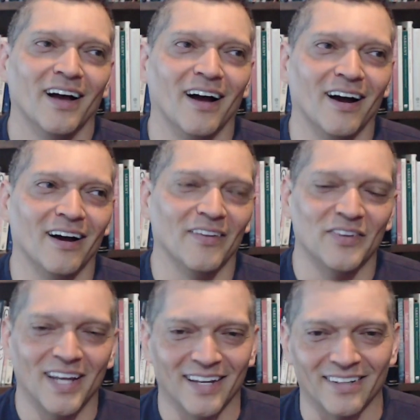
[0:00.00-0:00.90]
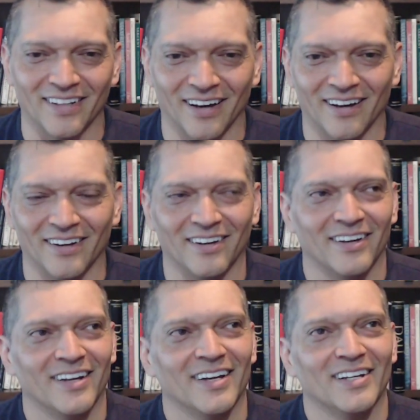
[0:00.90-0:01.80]
The Naked Gun.
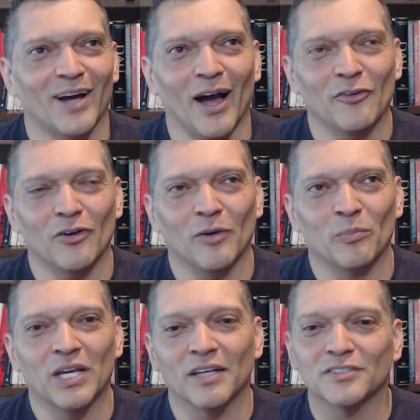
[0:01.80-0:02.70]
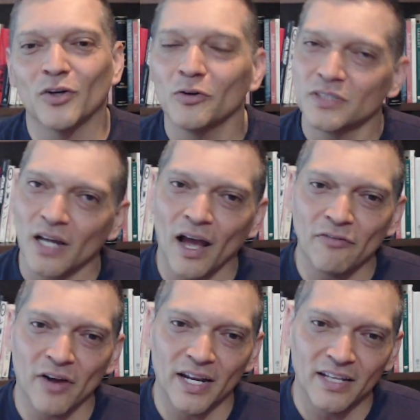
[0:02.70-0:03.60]
Because those, I
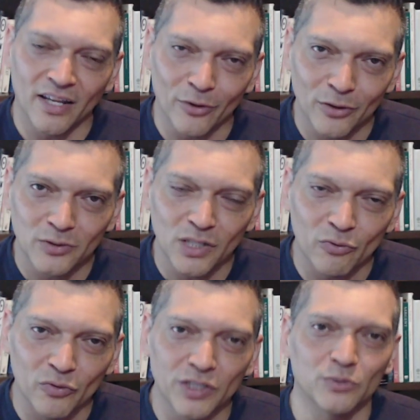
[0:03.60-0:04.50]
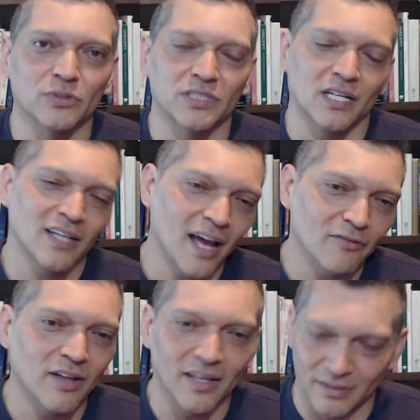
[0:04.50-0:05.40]
find they're using visuals. They have
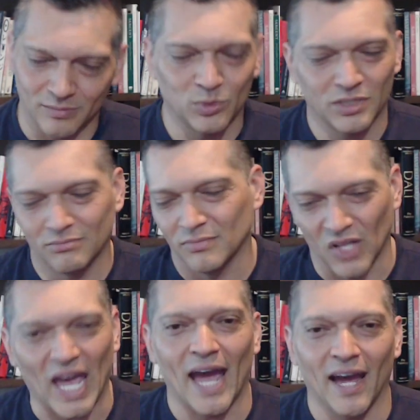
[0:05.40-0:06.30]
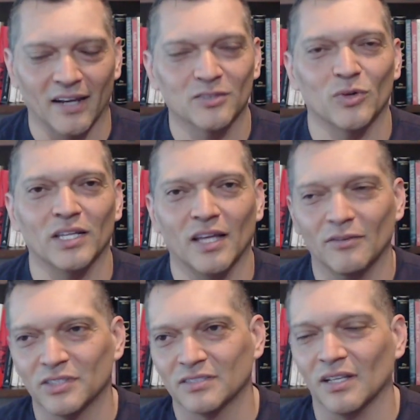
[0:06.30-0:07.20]
like gags, right? They
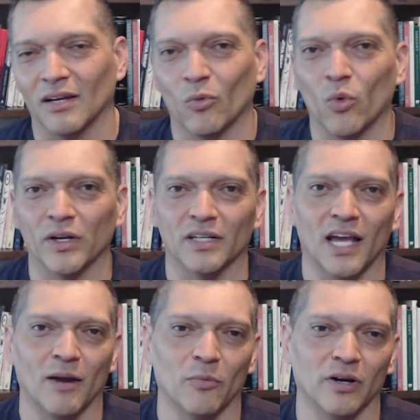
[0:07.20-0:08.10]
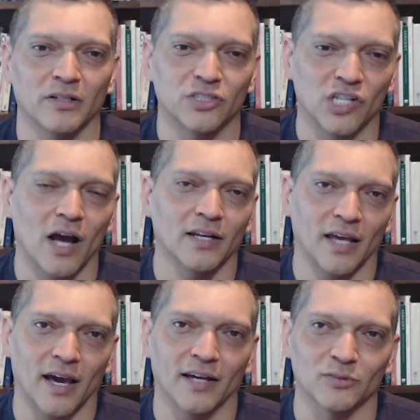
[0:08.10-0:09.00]
have just like one camera shot
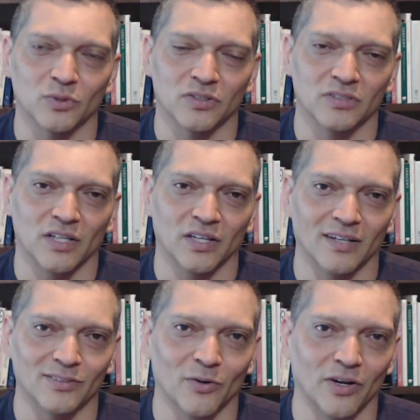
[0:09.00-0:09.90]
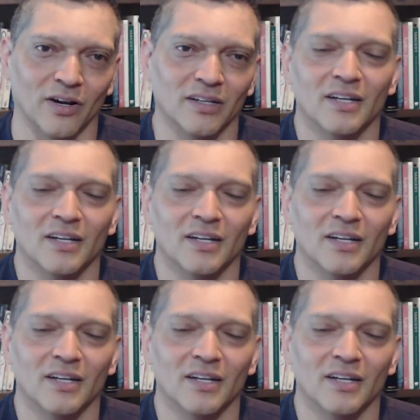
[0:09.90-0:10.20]
gags where there's nothing else going on.